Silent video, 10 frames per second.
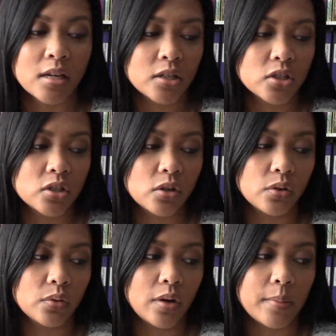So
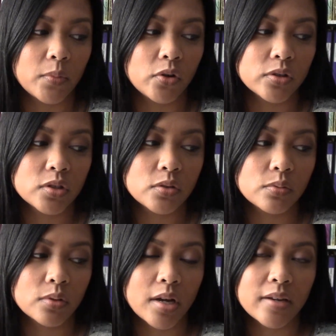I'm going
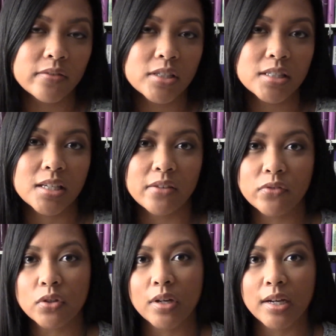to kind of just give
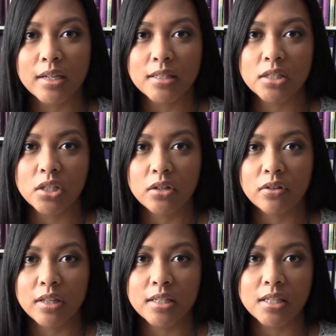you guys a
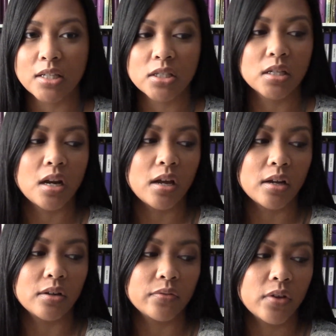generalization
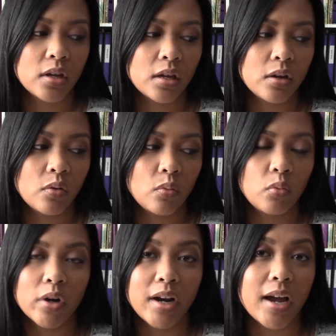of
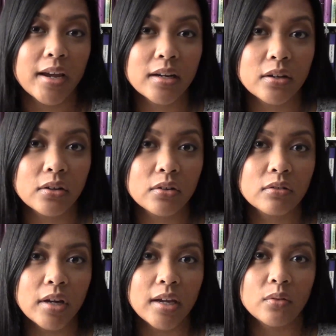what I
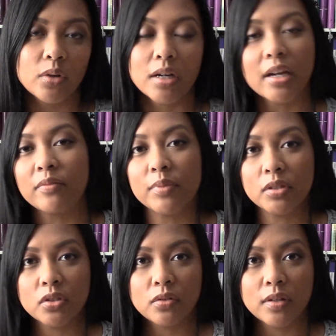know and what I've
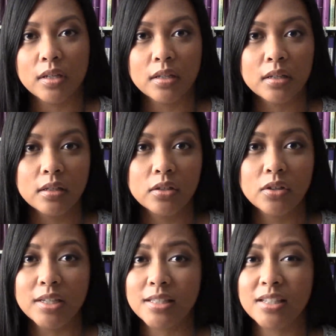been doing. You
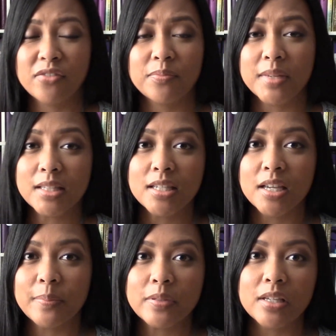guys can give me
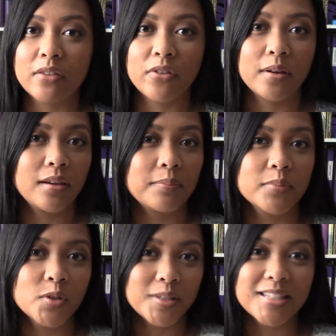tips if I'm
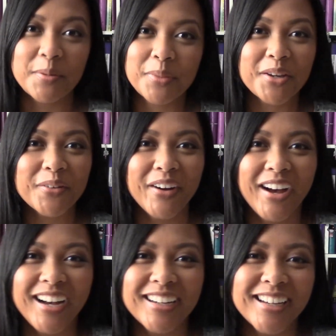doing something
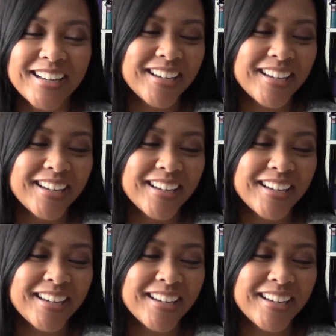wrong.